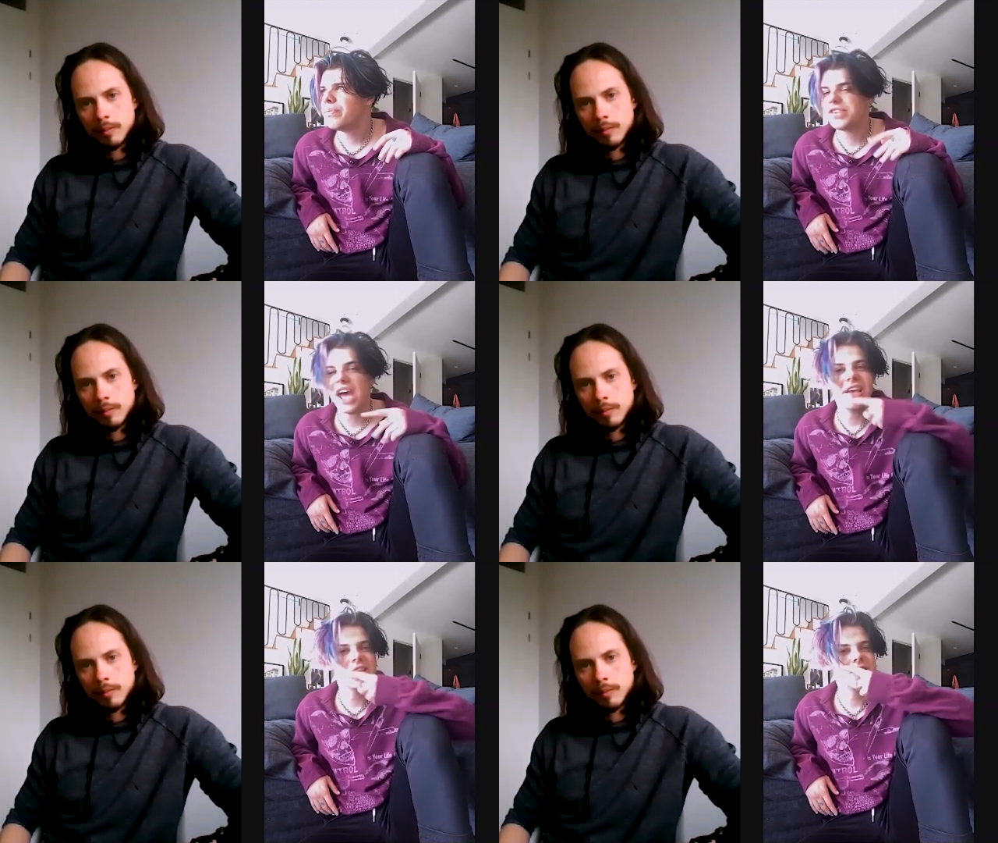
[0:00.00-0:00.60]

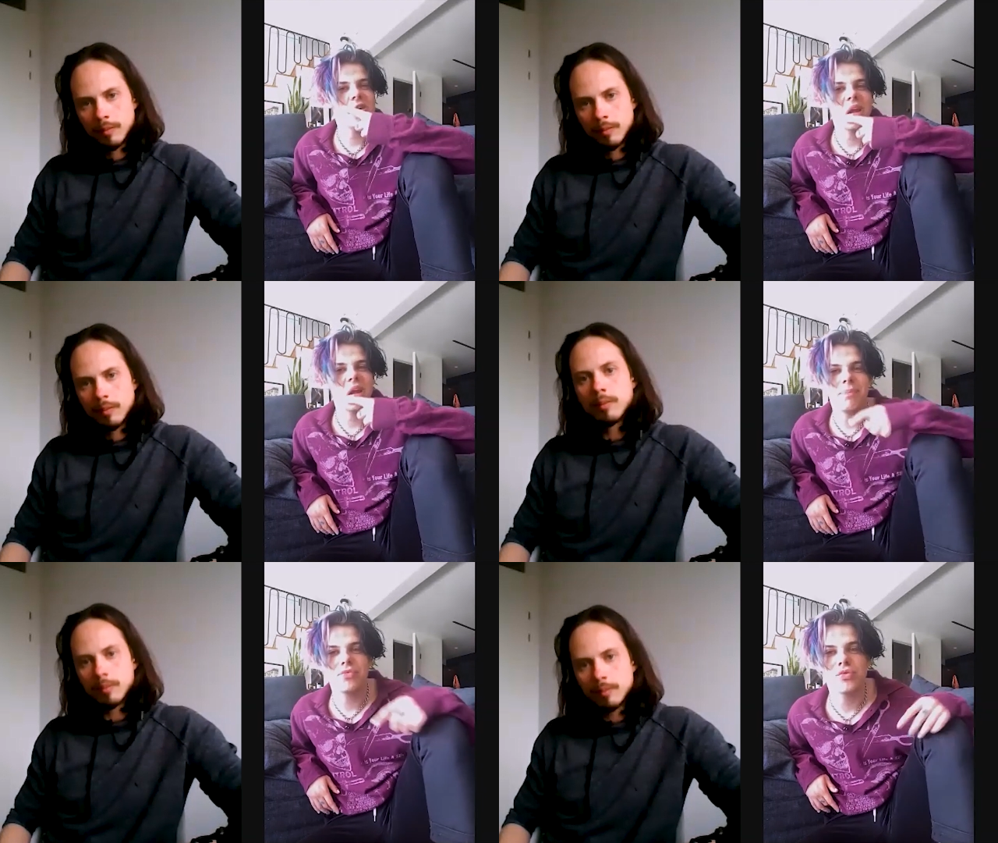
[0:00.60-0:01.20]
Speaker 1: take too
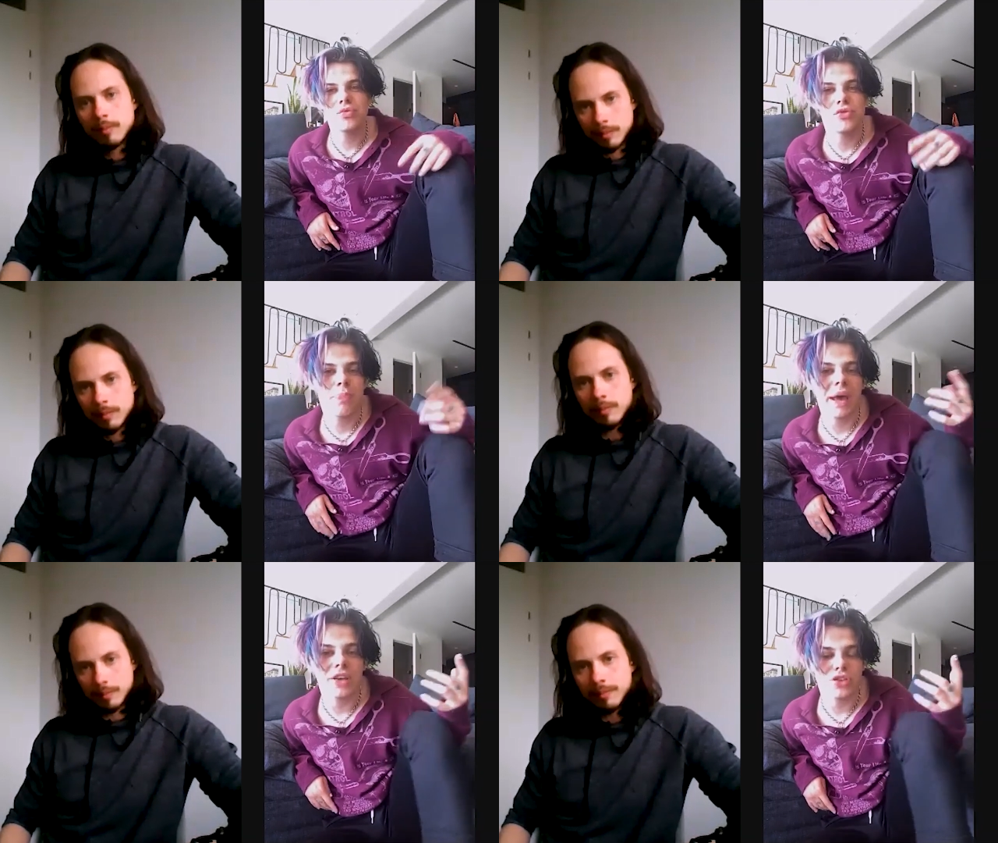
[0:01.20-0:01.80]
many
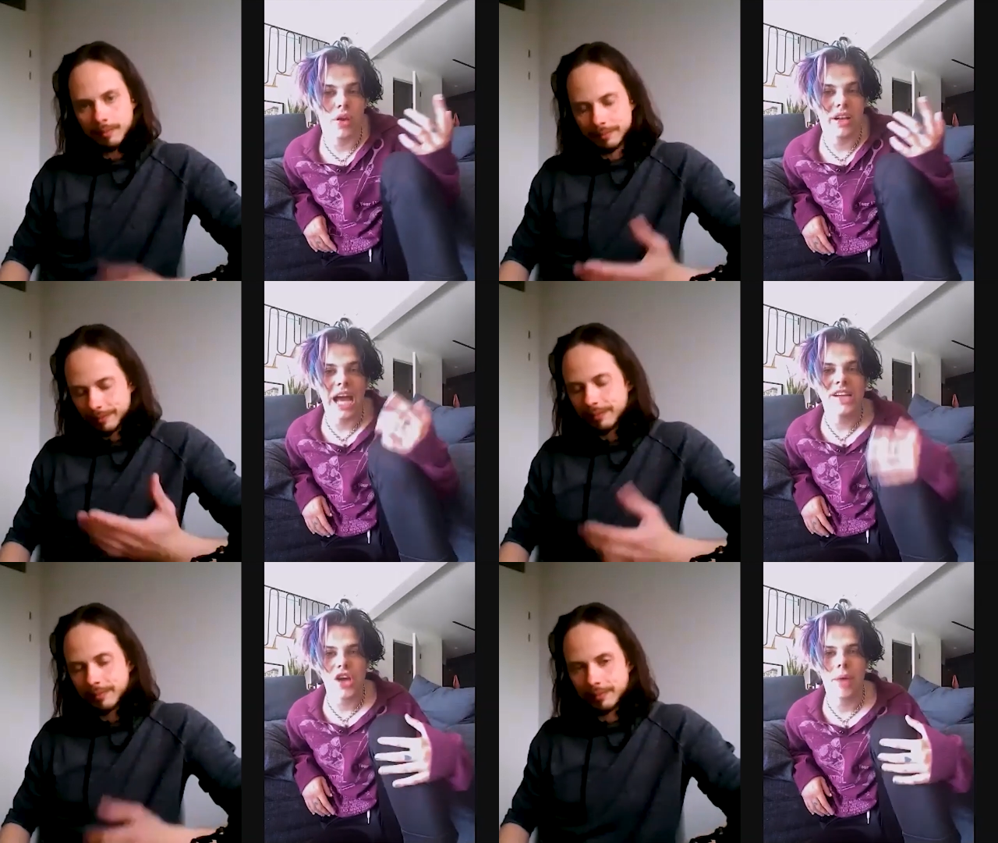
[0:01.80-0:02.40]
pills one
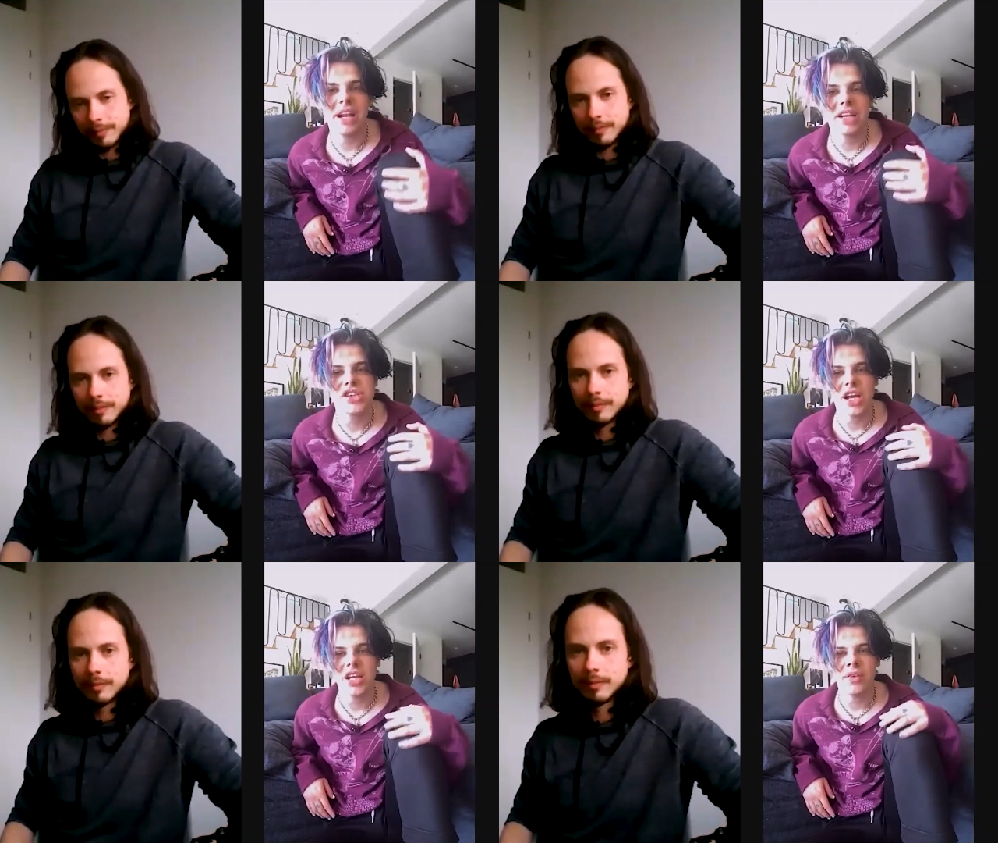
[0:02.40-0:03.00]
night. I mean? I
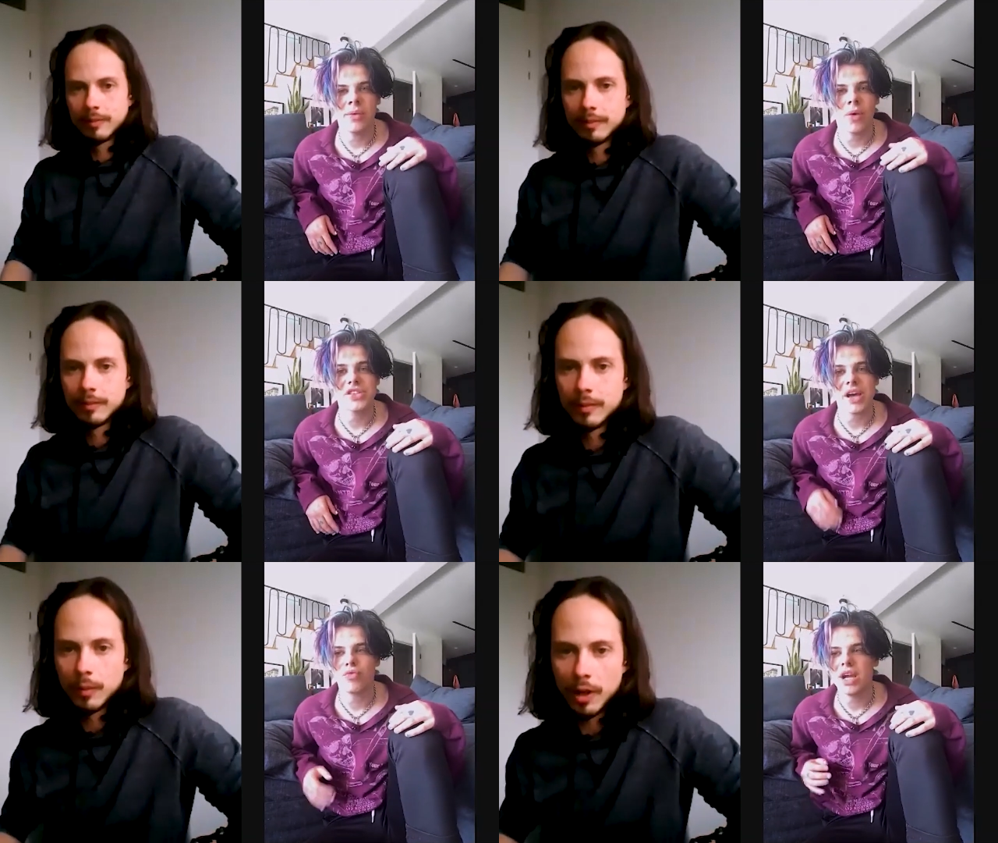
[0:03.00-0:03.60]
genuinely was. I
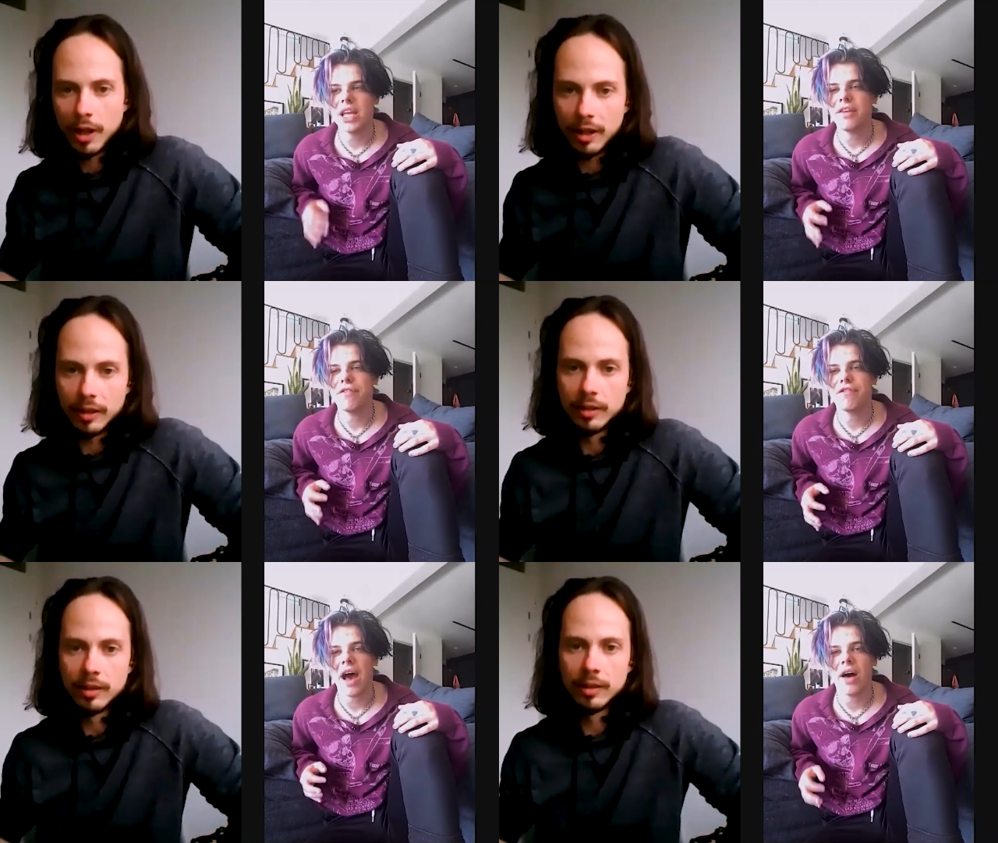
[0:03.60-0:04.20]
really right.
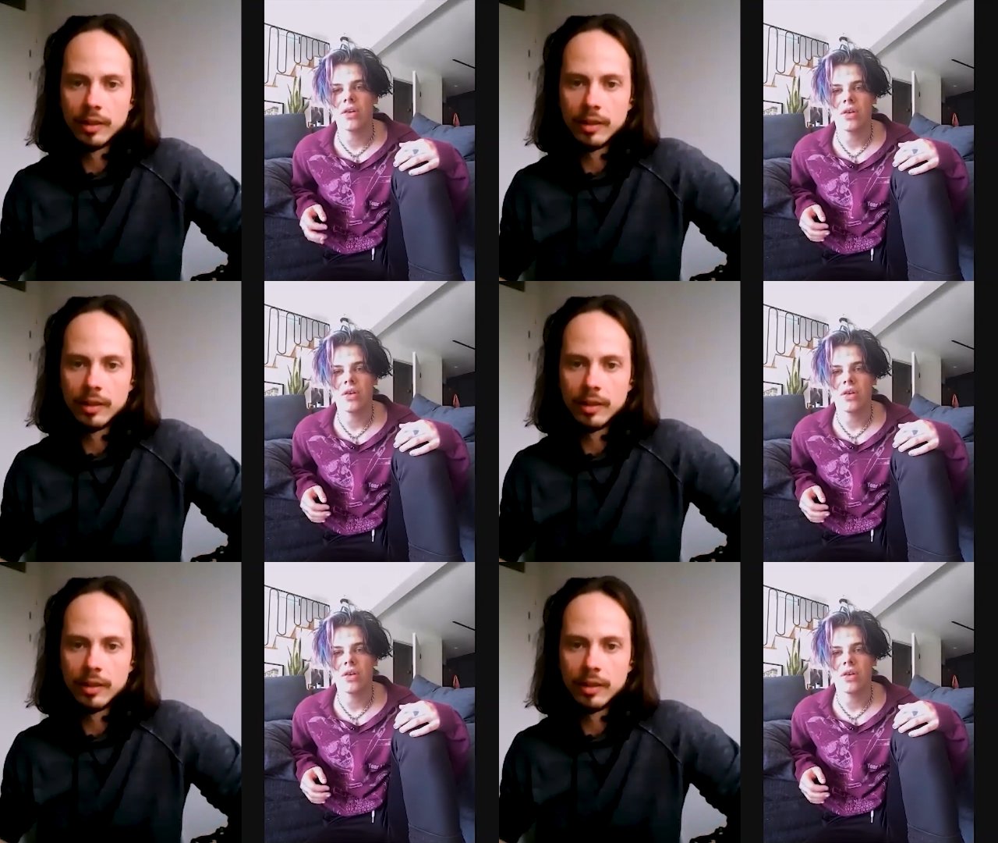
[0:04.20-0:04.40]
felt